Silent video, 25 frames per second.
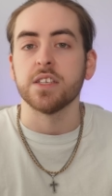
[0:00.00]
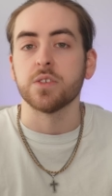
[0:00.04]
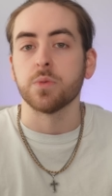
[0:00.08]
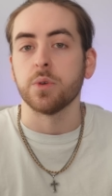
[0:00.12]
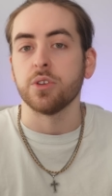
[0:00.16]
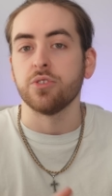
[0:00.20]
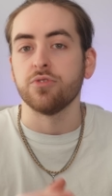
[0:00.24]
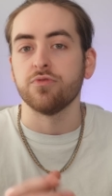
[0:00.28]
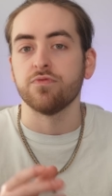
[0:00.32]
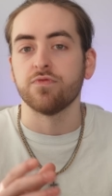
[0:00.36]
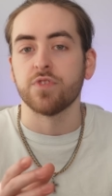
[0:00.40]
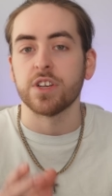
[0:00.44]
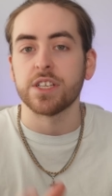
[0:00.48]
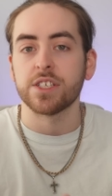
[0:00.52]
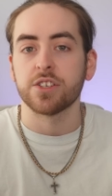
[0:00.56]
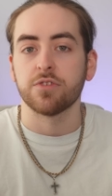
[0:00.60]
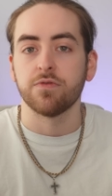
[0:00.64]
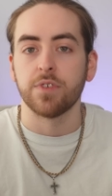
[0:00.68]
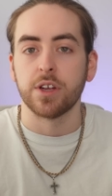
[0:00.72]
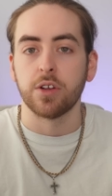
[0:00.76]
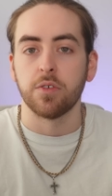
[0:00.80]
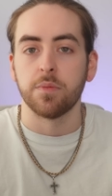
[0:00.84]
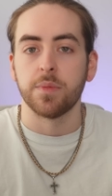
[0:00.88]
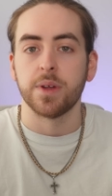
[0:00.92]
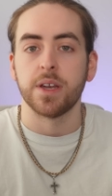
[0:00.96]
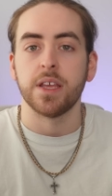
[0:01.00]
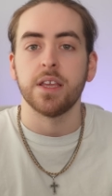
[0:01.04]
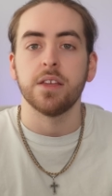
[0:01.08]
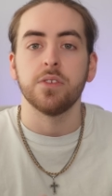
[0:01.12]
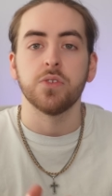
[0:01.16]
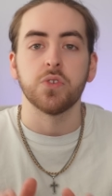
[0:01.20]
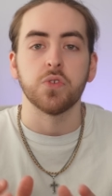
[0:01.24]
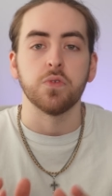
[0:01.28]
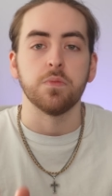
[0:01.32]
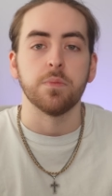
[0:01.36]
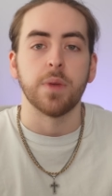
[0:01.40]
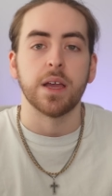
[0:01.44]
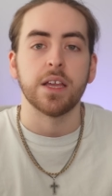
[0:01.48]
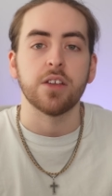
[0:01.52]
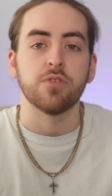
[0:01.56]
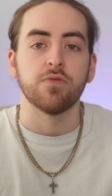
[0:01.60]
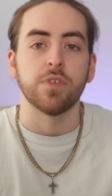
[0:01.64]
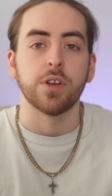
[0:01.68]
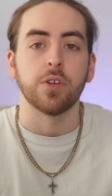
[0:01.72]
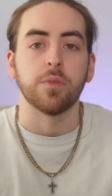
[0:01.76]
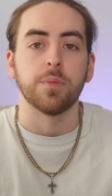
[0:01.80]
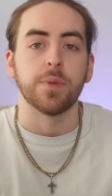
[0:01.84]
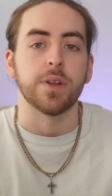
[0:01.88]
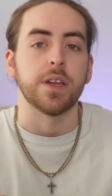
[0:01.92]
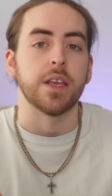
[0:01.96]
is where you risk real money to make
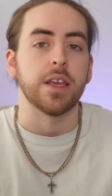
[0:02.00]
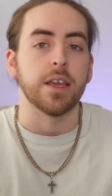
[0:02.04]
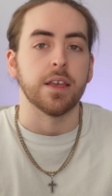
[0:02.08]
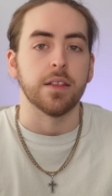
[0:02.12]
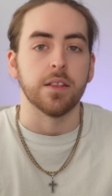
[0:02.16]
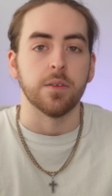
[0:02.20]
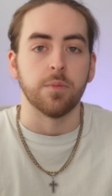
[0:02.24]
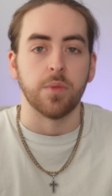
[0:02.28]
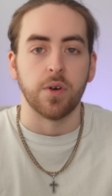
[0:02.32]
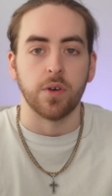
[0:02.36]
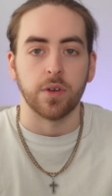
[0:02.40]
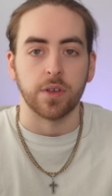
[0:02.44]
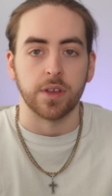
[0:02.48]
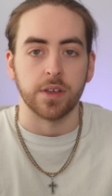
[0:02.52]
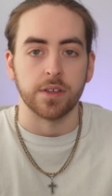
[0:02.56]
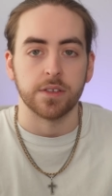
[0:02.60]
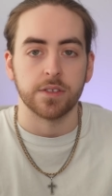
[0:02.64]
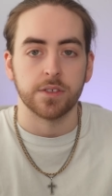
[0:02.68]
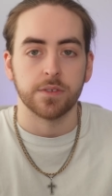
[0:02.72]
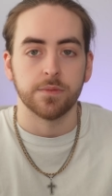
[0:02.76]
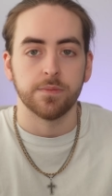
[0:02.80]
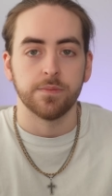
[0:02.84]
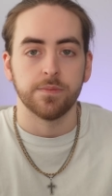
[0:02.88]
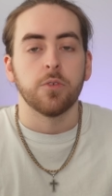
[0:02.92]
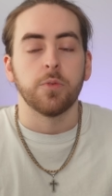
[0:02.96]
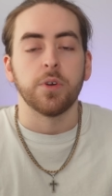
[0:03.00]
real money in the markets.